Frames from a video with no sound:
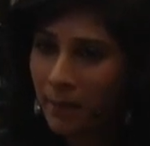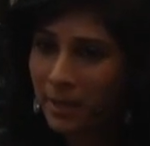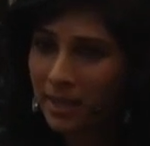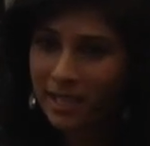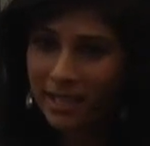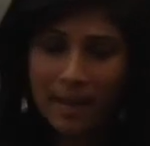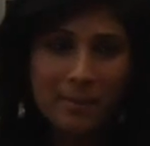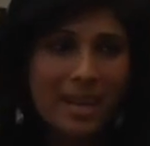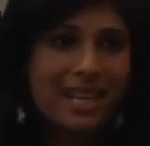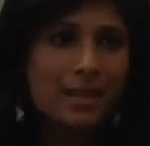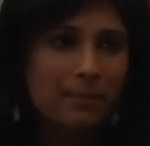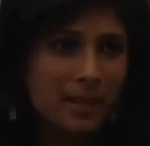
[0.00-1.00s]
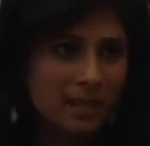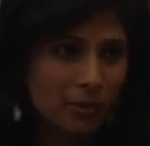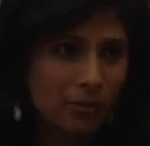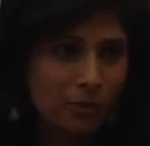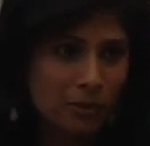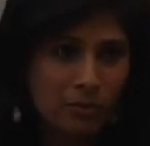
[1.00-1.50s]
But this time is a bit
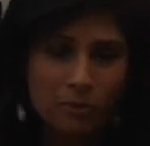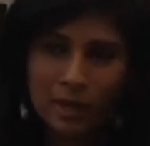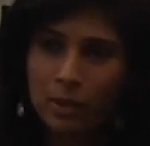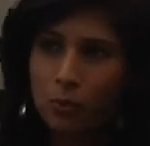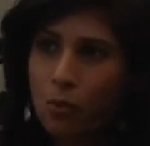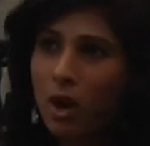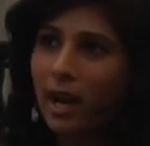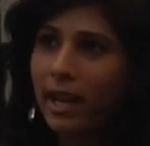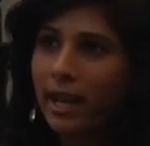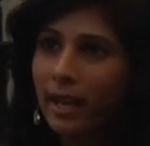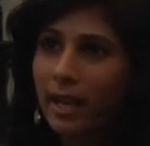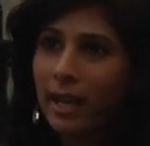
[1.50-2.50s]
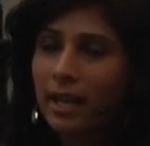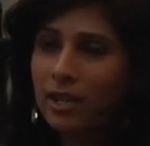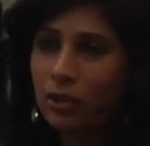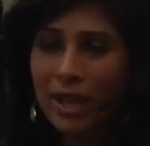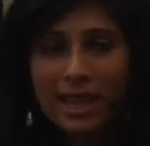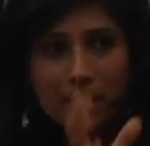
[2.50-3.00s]
different, right? Why?
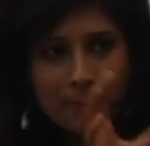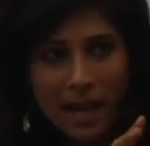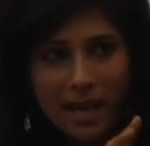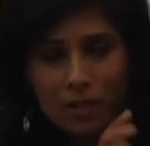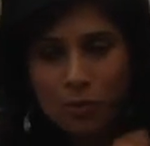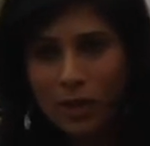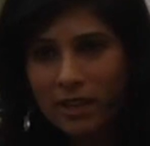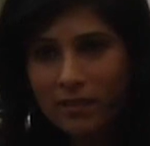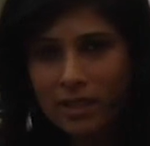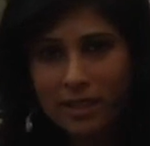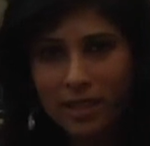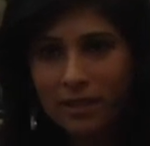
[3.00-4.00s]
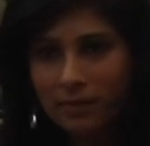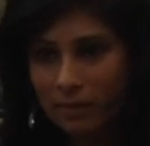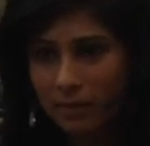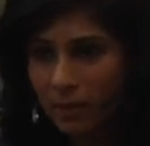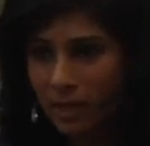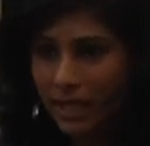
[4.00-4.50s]
So in the past, whenever the
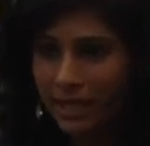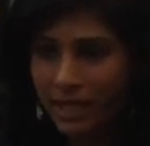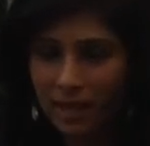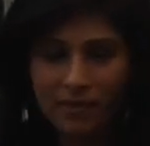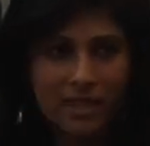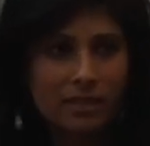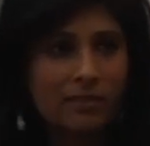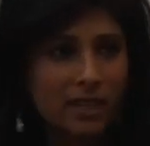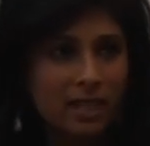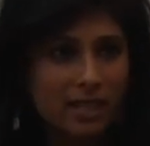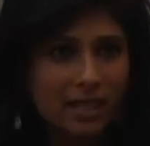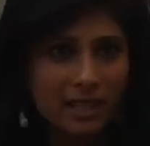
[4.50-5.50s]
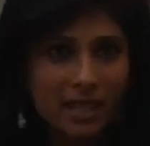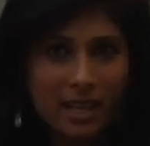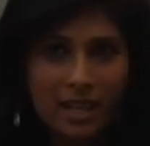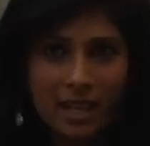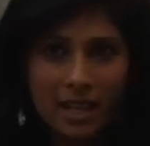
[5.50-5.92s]
yield curve is inverted,